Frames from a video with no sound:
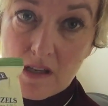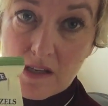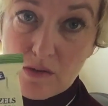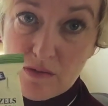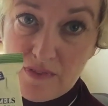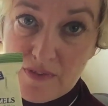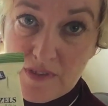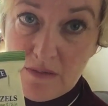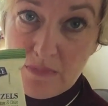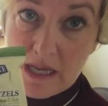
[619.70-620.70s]
I got
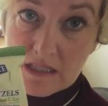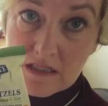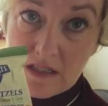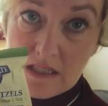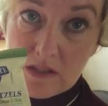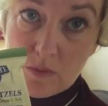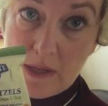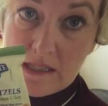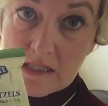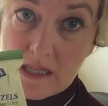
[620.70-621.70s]
15 packs of these little
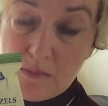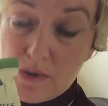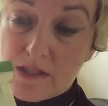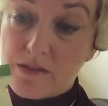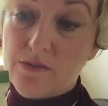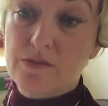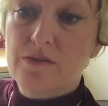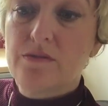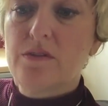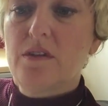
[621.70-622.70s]
Penn State pretzels.
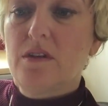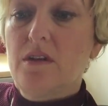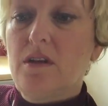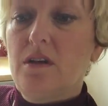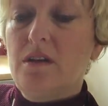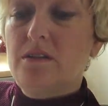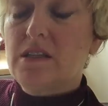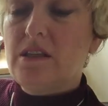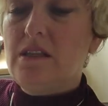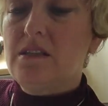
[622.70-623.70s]

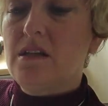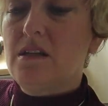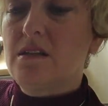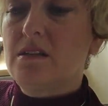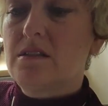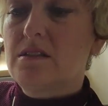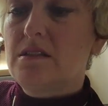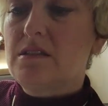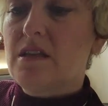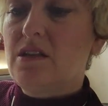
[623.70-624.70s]
So these are
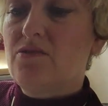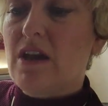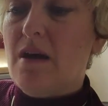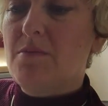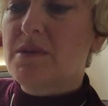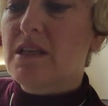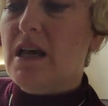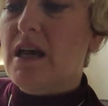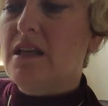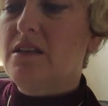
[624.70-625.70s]
10 grams
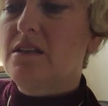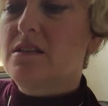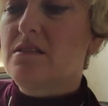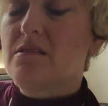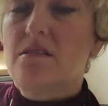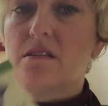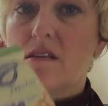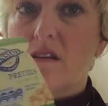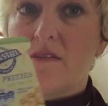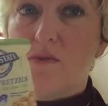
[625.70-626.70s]
and
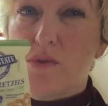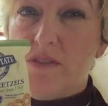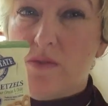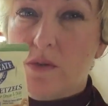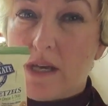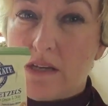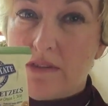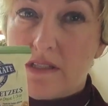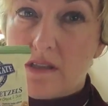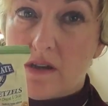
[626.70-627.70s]
44
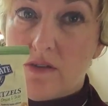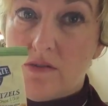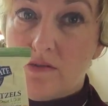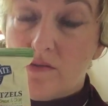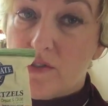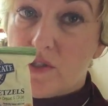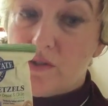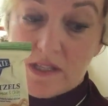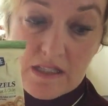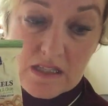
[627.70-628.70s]
calories, so 2
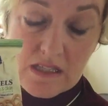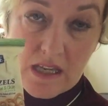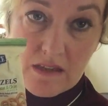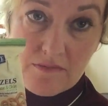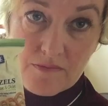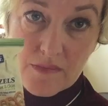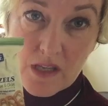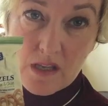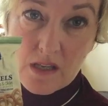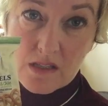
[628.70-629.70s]
sins in there.
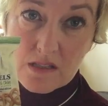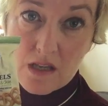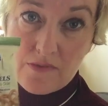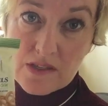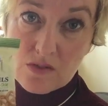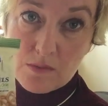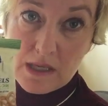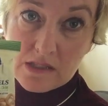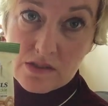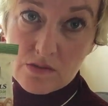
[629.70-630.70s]
So that's not
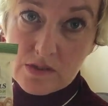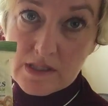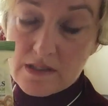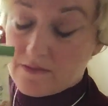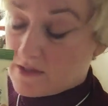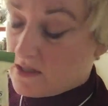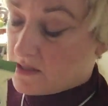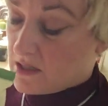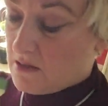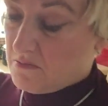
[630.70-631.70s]
bad at all, is it?
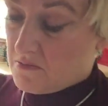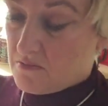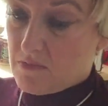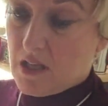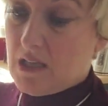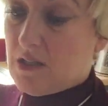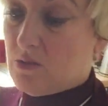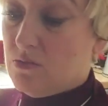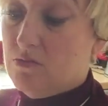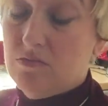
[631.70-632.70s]
It's a little,
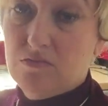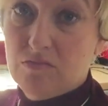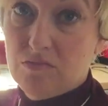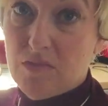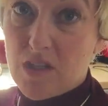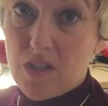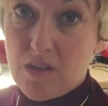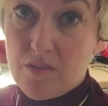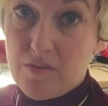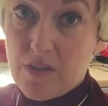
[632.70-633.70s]

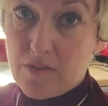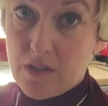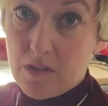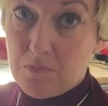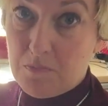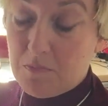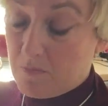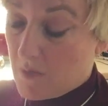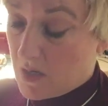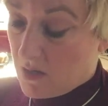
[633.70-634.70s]
if you're having a
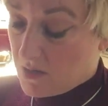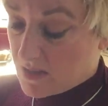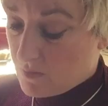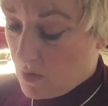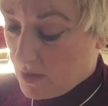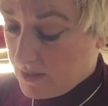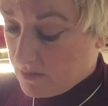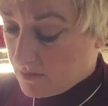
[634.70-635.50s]
glass of wine.